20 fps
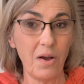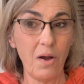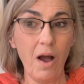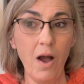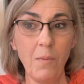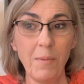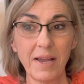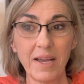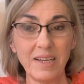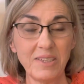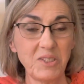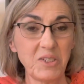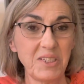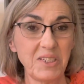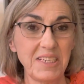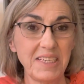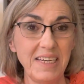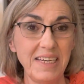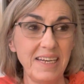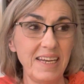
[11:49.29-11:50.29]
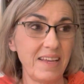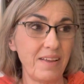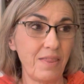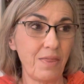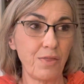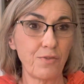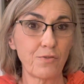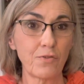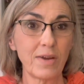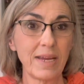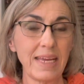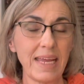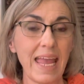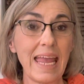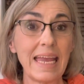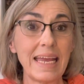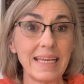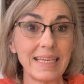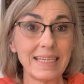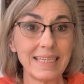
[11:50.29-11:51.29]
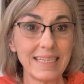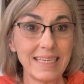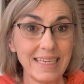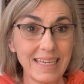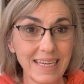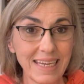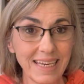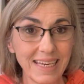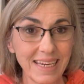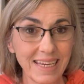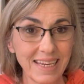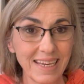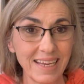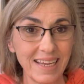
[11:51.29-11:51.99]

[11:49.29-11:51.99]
oh my gosh, you did it at 3:18.